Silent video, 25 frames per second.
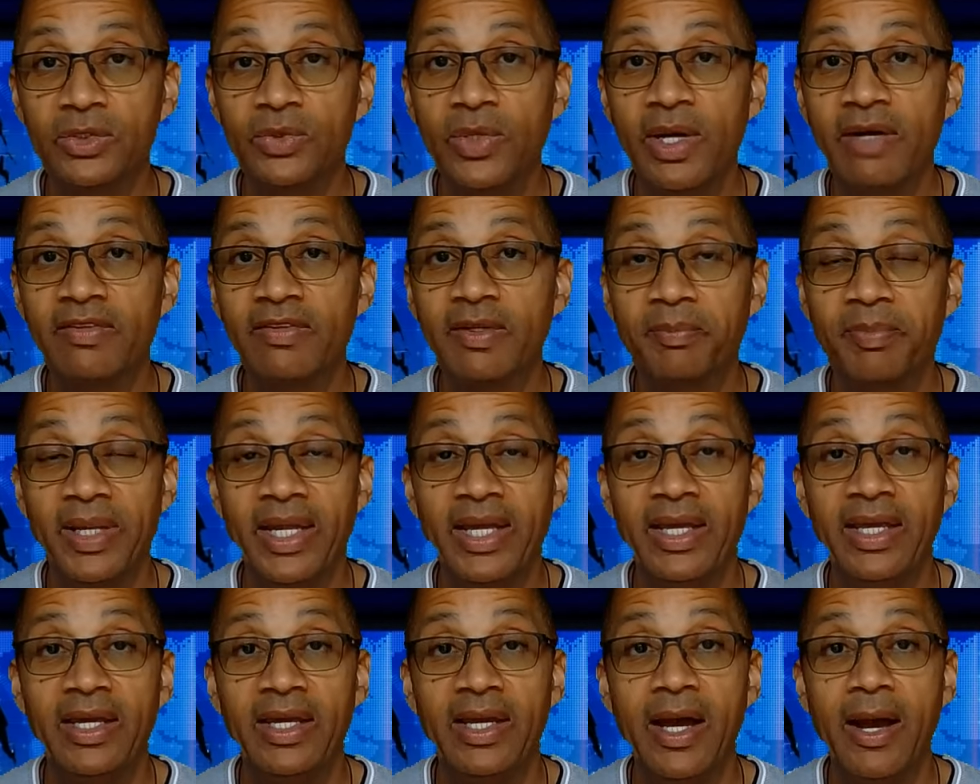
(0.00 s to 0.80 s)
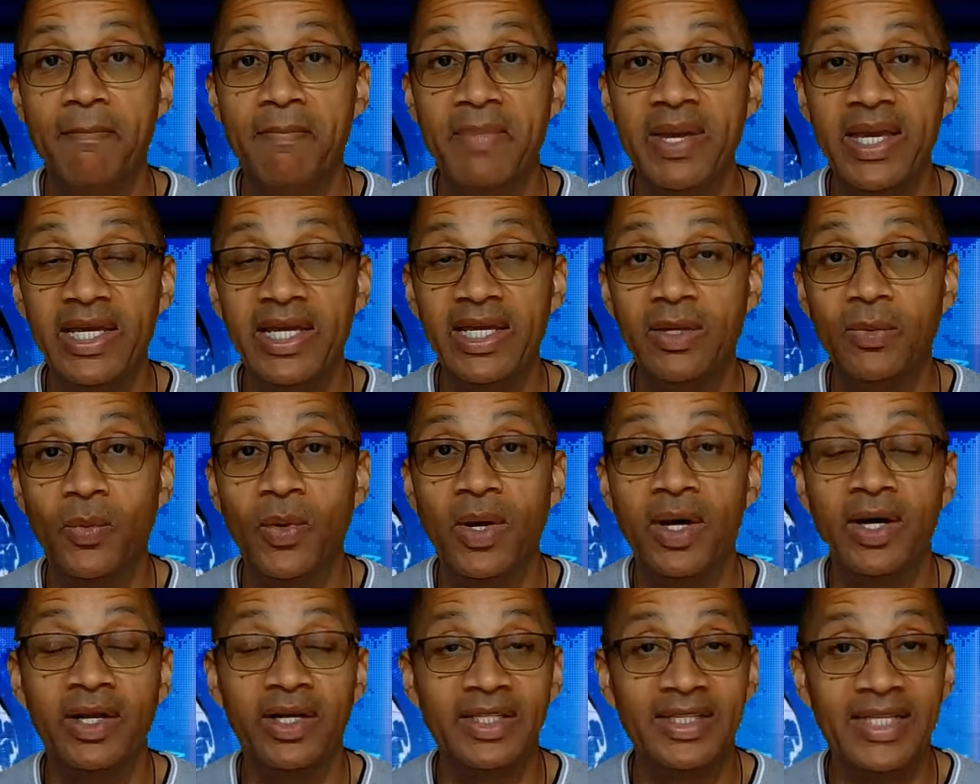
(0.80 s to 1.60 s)
you have to pay
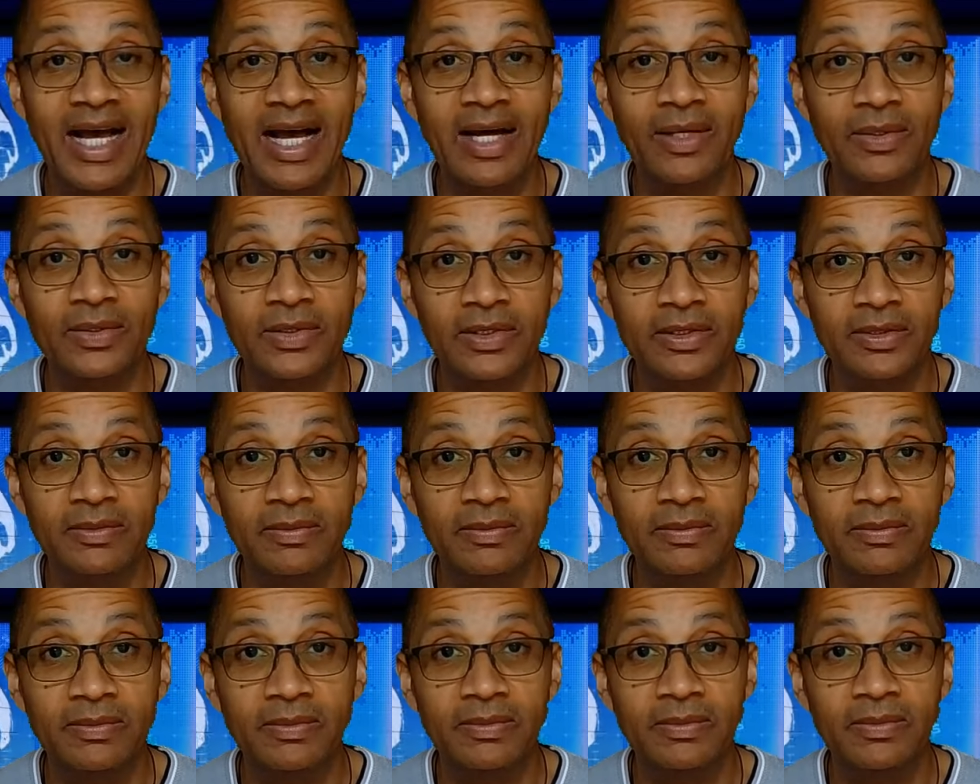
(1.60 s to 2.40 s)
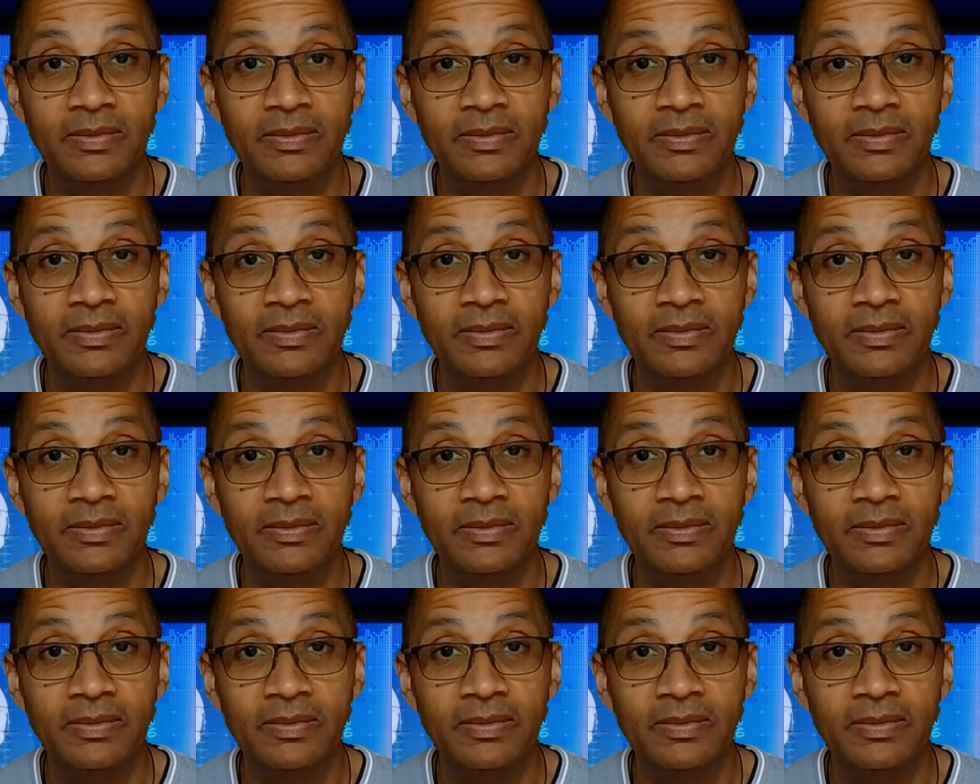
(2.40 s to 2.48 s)
$1,100,000.